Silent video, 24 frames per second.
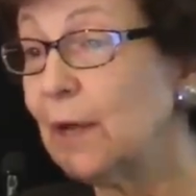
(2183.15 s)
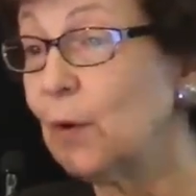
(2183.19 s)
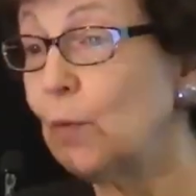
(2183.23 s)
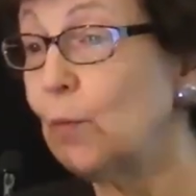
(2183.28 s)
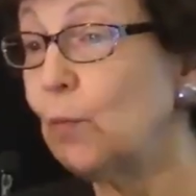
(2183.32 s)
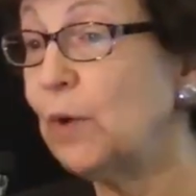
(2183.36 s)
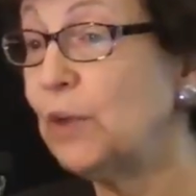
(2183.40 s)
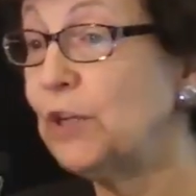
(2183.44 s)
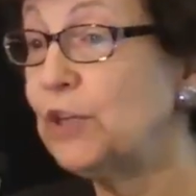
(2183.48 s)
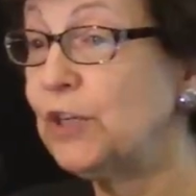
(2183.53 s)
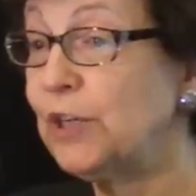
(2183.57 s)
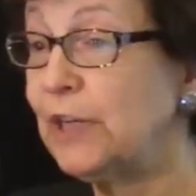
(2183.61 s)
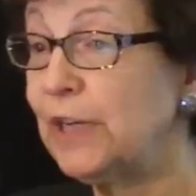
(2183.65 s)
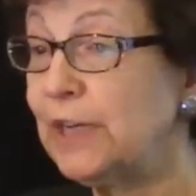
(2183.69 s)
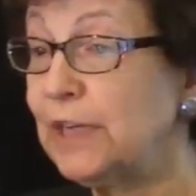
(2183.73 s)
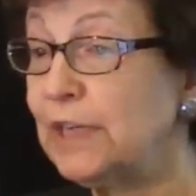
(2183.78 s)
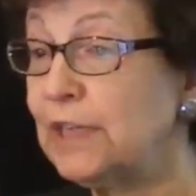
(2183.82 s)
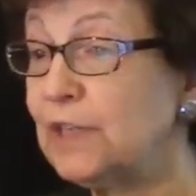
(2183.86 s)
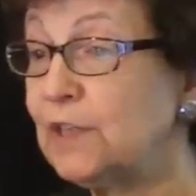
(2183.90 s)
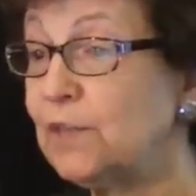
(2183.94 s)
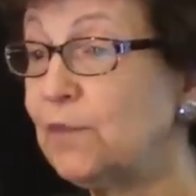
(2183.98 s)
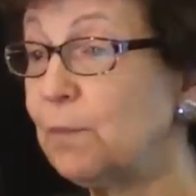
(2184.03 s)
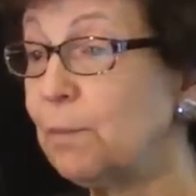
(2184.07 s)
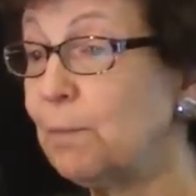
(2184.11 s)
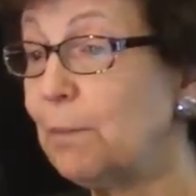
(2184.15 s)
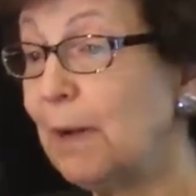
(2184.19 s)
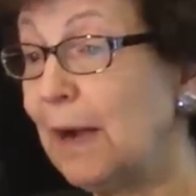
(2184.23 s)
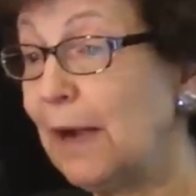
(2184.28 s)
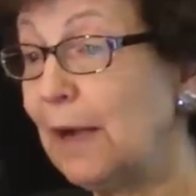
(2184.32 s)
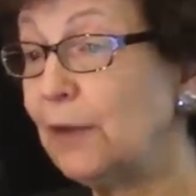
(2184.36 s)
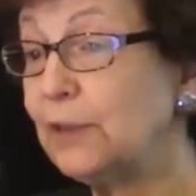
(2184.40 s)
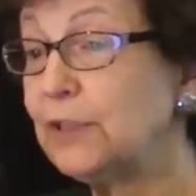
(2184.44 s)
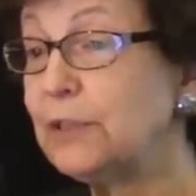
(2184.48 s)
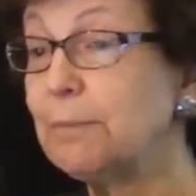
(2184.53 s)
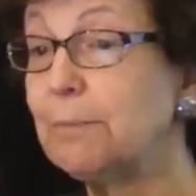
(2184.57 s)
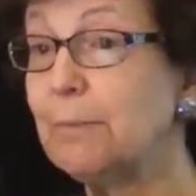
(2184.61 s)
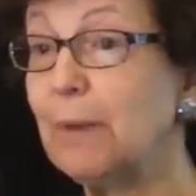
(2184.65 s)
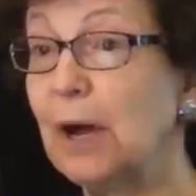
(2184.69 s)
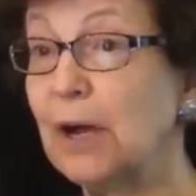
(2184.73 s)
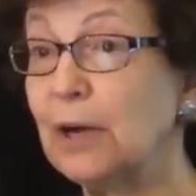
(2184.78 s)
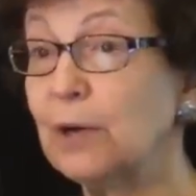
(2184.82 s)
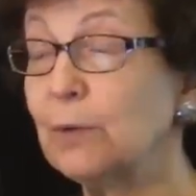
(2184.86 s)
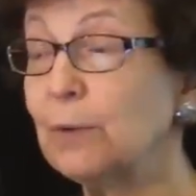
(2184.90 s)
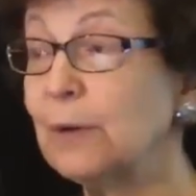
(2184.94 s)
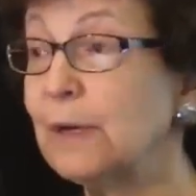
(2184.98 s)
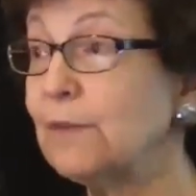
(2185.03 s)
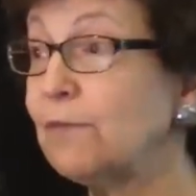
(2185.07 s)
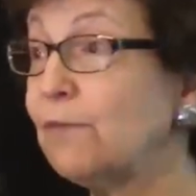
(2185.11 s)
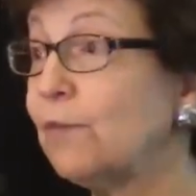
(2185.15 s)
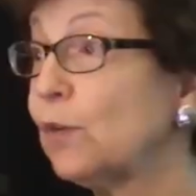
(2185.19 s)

which is mild to moderate